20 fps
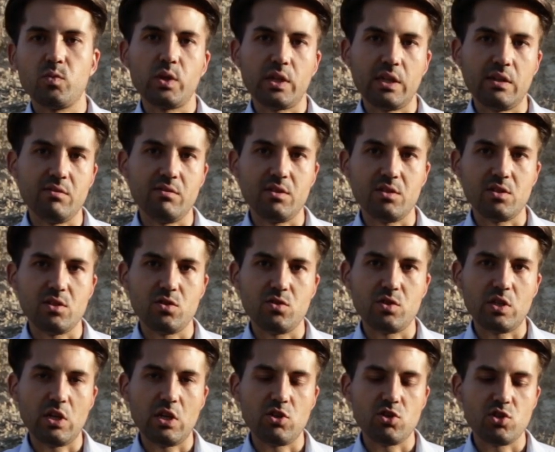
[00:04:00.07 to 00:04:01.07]
working in this
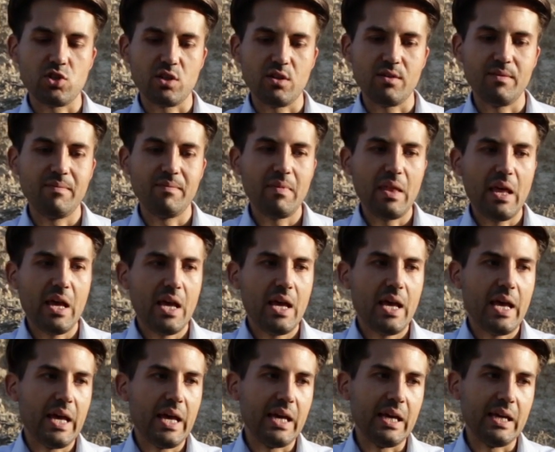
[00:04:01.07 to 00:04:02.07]
situation.
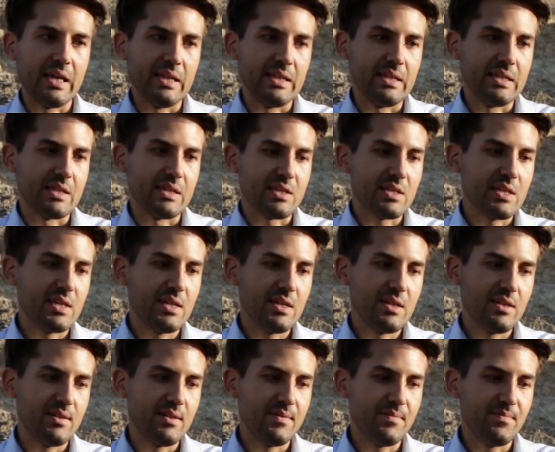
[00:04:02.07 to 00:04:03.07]
And
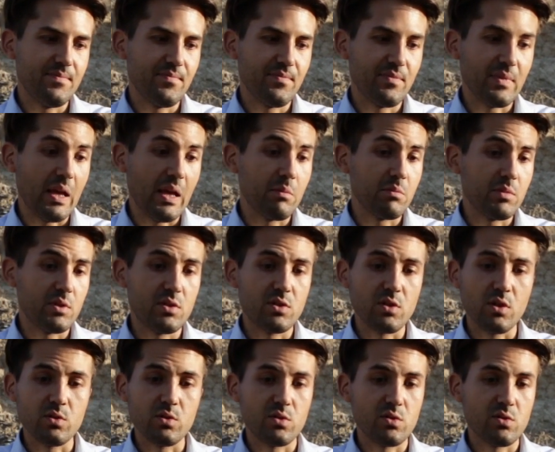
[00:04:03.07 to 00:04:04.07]
I
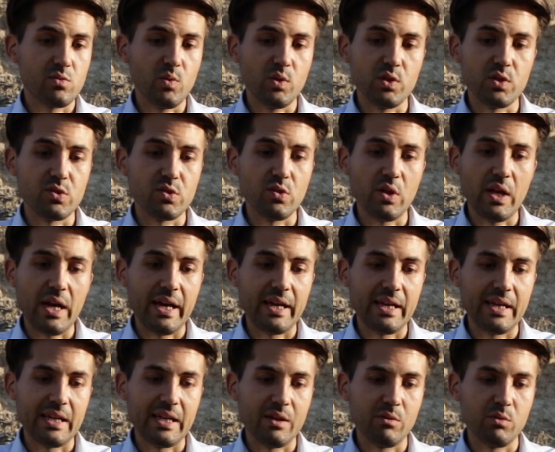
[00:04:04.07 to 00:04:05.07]
don't want to lie,
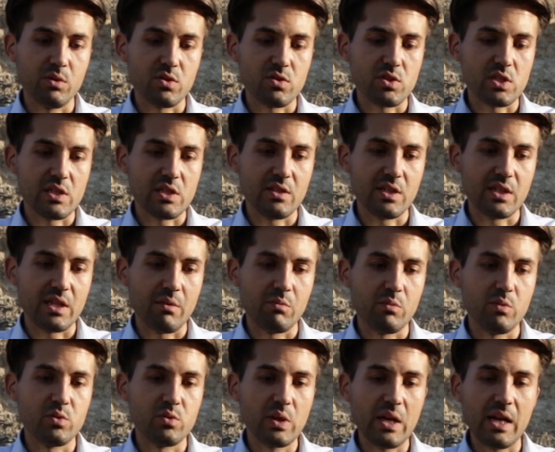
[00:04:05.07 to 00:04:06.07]
and I want to say that
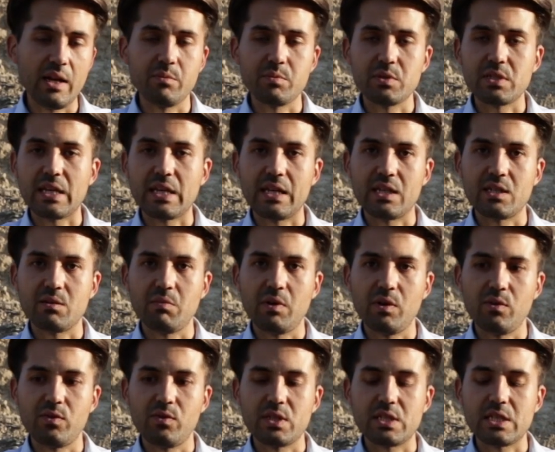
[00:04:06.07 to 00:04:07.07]
I'm really upset
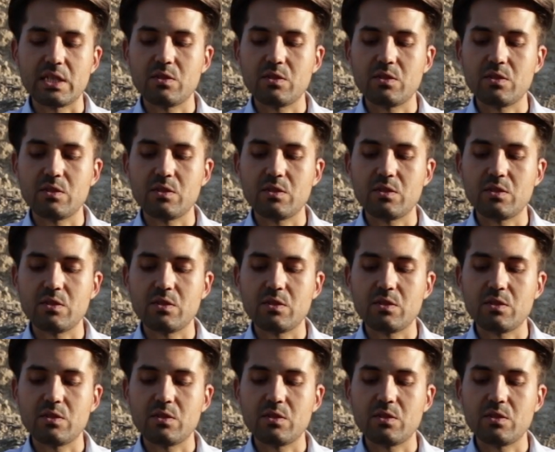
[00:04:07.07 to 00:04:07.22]
about this